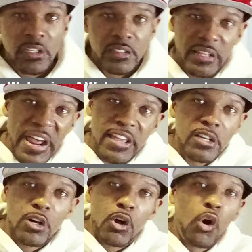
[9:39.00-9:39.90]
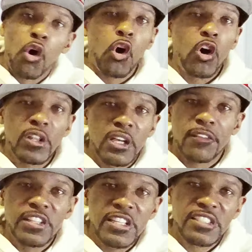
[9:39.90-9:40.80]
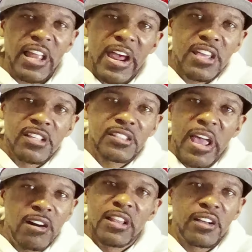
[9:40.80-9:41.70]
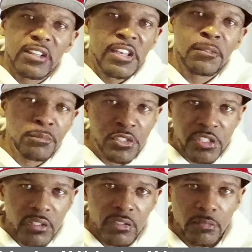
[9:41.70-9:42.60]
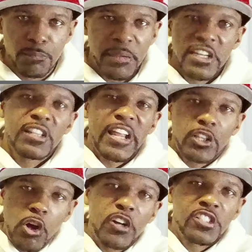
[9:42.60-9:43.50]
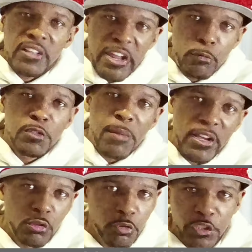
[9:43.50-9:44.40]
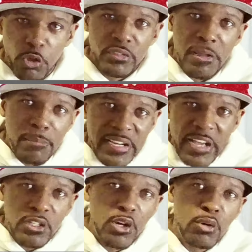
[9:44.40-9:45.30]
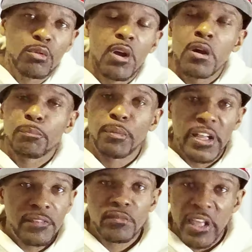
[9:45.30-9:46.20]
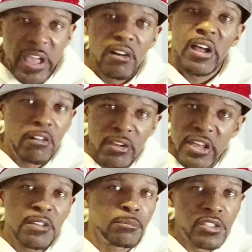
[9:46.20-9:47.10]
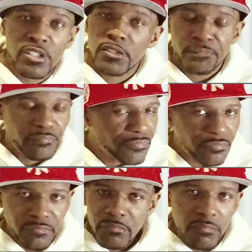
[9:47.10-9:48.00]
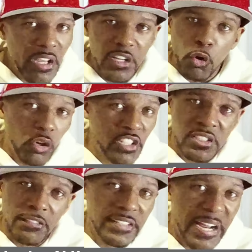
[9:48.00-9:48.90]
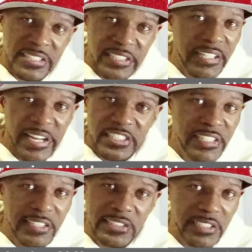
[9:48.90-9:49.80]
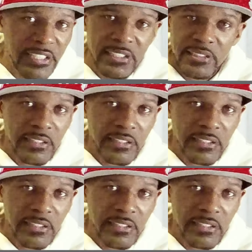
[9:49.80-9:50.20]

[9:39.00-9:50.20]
Like all of these like LLMs, meaning like large language models for those that may not know. But the LLMs, all the stuff that I seen at GDC,